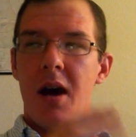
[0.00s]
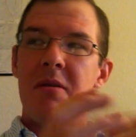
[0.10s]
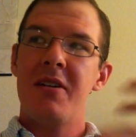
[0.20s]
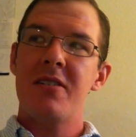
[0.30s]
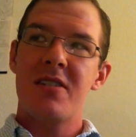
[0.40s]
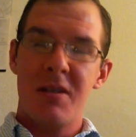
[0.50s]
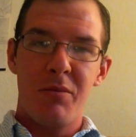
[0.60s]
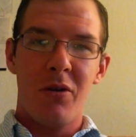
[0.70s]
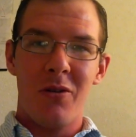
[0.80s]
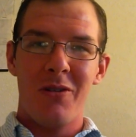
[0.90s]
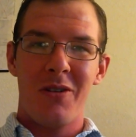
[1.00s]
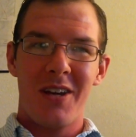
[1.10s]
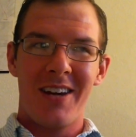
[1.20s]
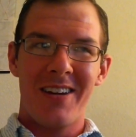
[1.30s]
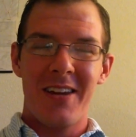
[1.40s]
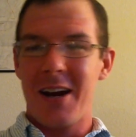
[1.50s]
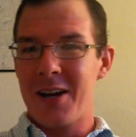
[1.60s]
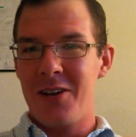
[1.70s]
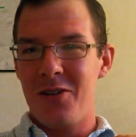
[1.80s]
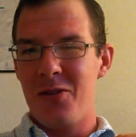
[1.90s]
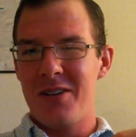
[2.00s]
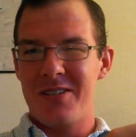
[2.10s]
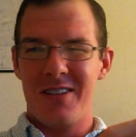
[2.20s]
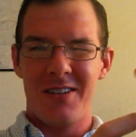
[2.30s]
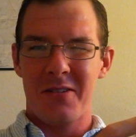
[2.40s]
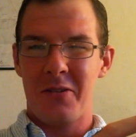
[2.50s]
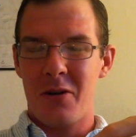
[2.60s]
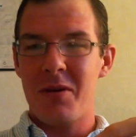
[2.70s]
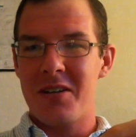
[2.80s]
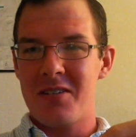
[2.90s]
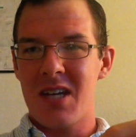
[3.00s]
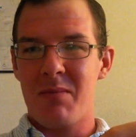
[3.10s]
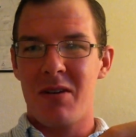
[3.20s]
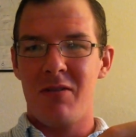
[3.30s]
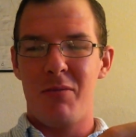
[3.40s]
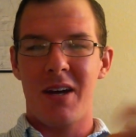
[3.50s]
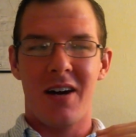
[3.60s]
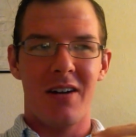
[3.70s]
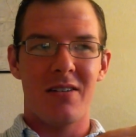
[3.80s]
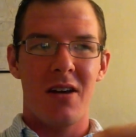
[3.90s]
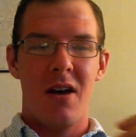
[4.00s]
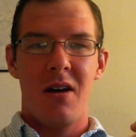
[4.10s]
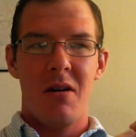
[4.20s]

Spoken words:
I mean, simple thing that I can do is a little bit deceptive because